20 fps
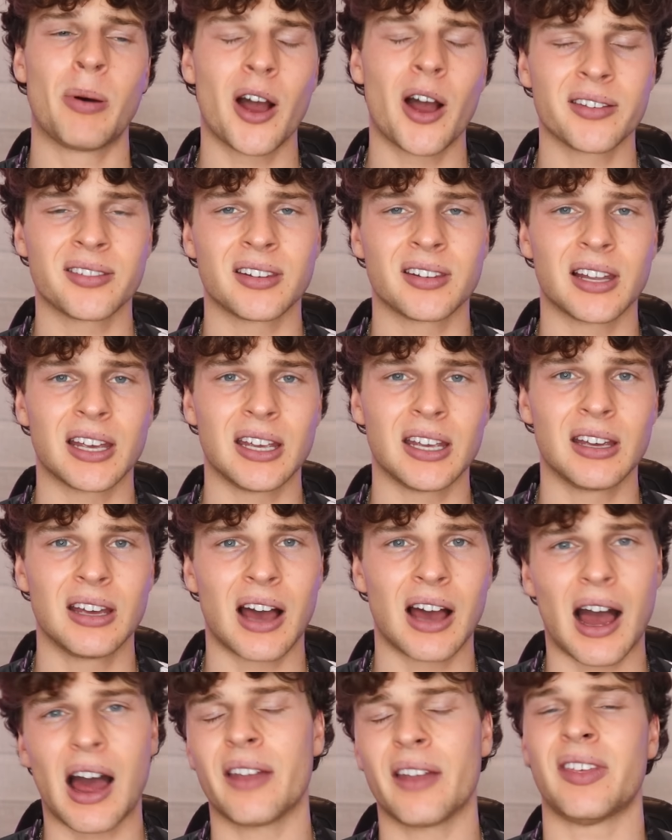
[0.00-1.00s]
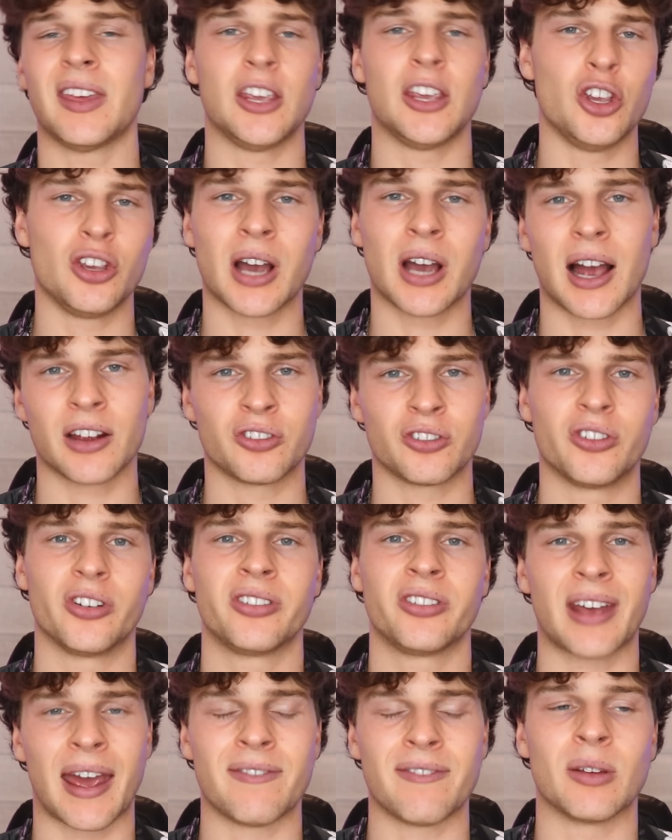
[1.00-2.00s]
But personally, I think you guys should
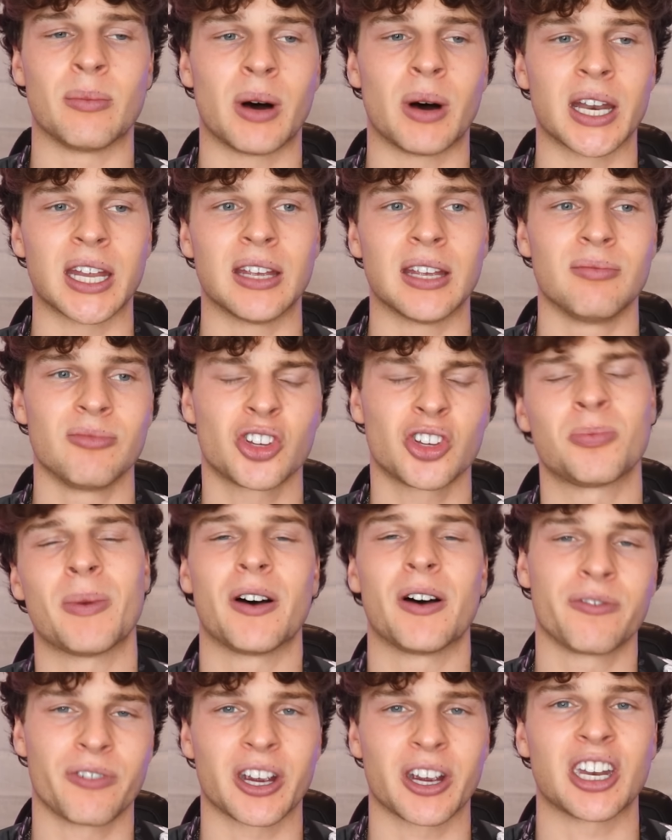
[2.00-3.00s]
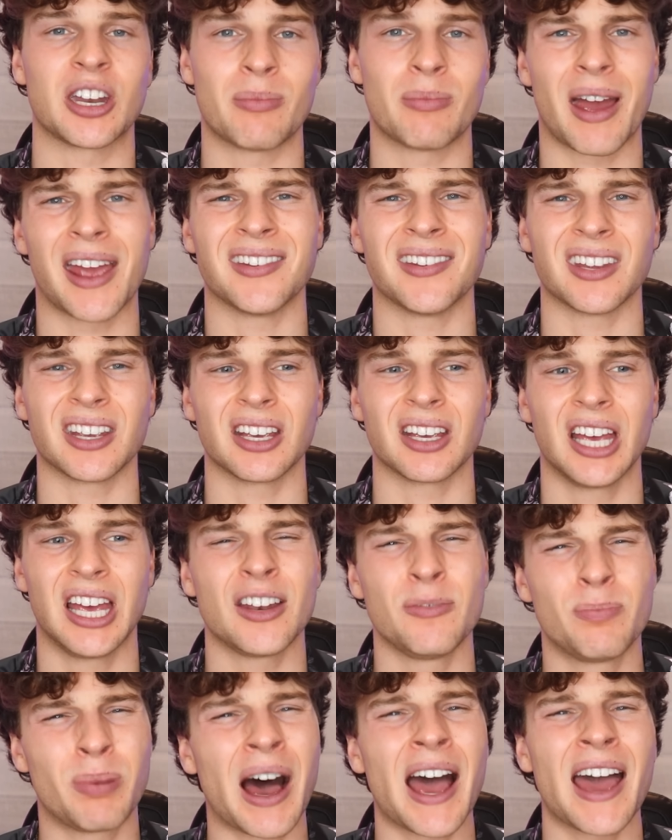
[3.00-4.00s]
just save the money. Smell freaking amazing.
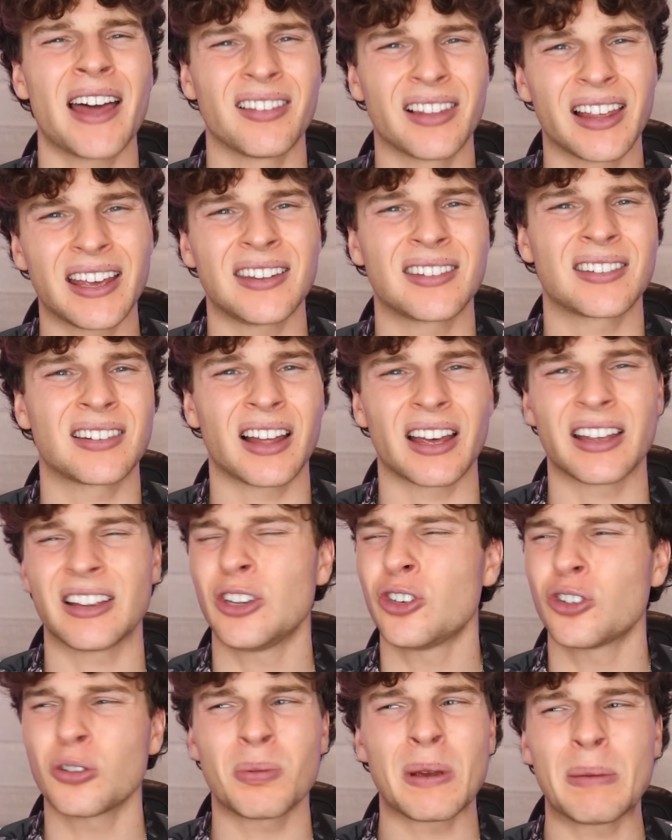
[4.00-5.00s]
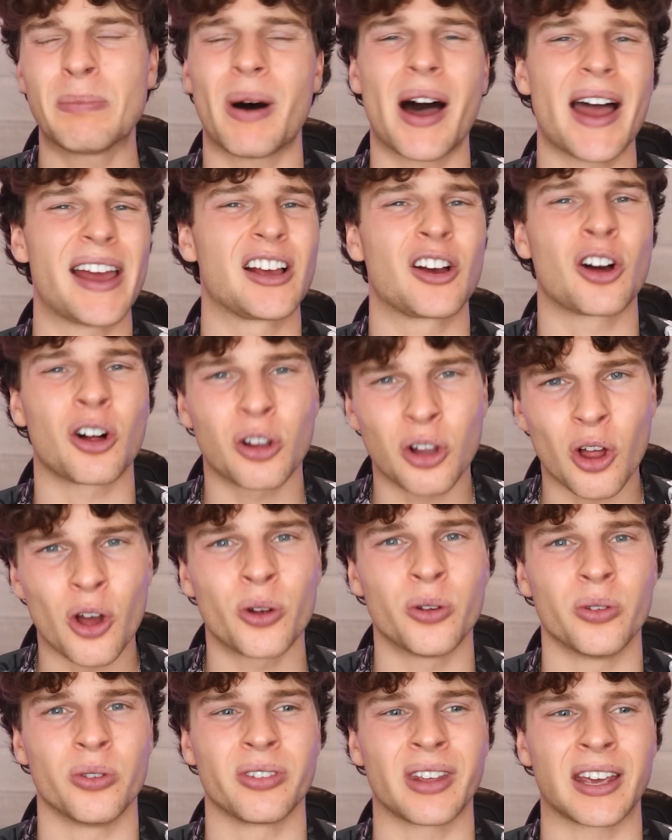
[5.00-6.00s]
And buy at least, like, you should be buying
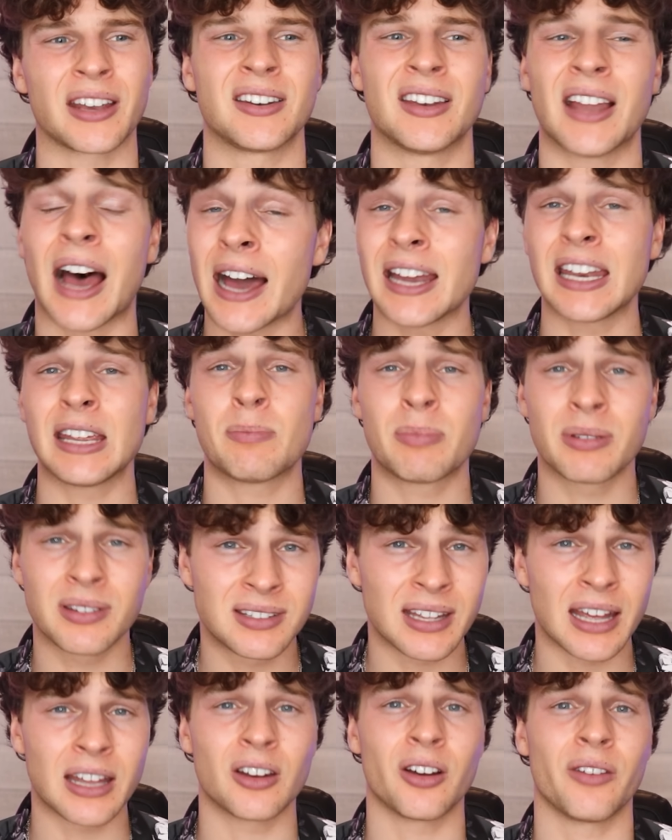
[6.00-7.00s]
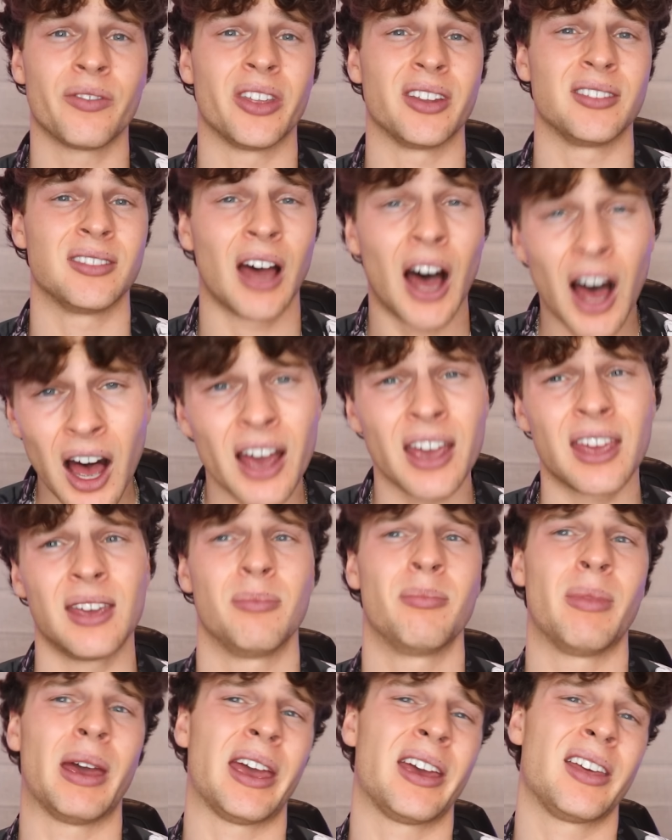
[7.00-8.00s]
clones like 90% of the
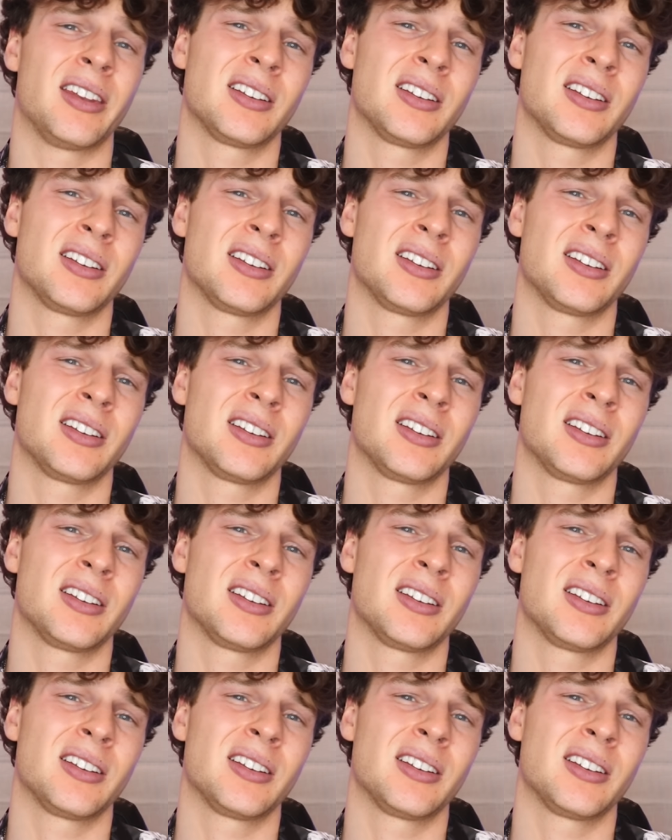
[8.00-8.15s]
time.